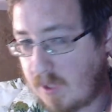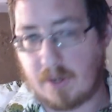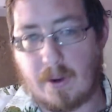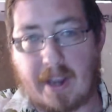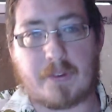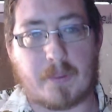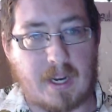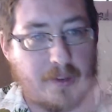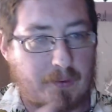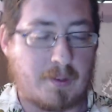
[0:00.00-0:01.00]

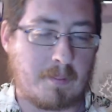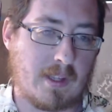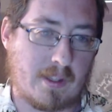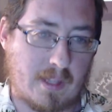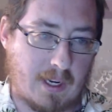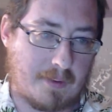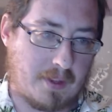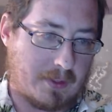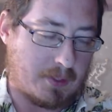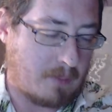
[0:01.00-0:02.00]
X-rays or something like that. I think
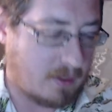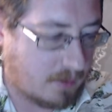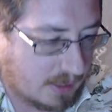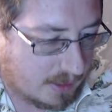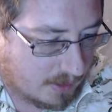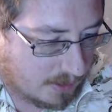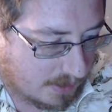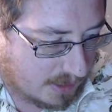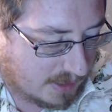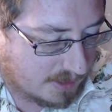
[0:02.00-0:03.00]

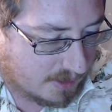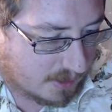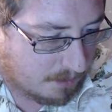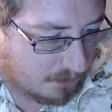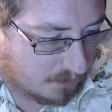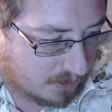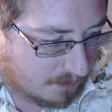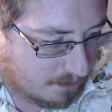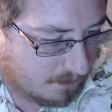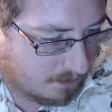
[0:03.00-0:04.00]
that idea comes
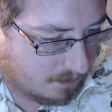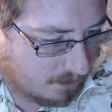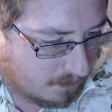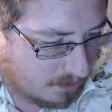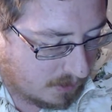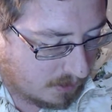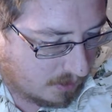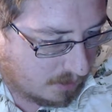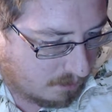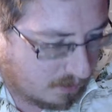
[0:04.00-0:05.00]
from,
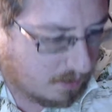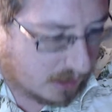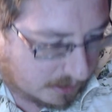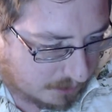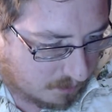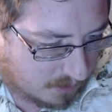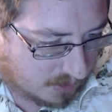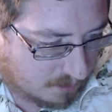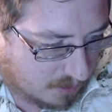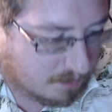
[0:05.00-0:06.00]
maybe it comes from here,
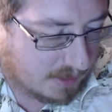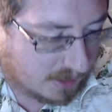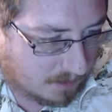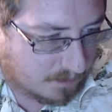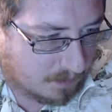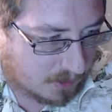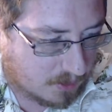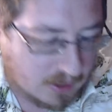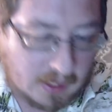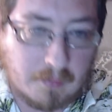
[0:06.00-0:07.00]
but it might come from the
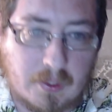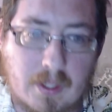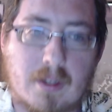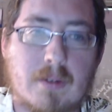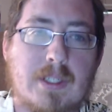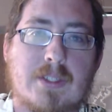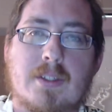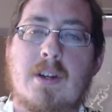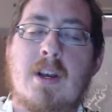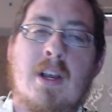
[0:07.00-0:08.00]
Critique of Cynical Reason.
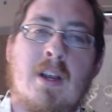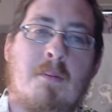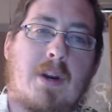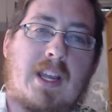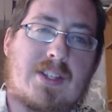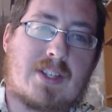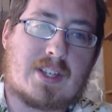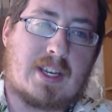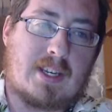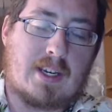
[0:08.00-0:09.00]
But he has this
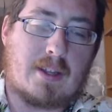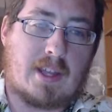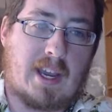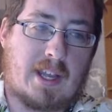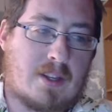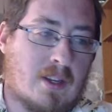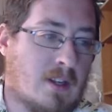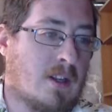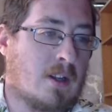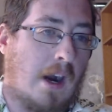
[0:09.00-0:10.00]
idea that
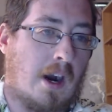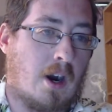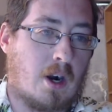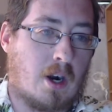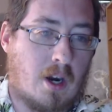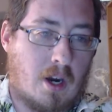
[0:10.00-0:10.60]
our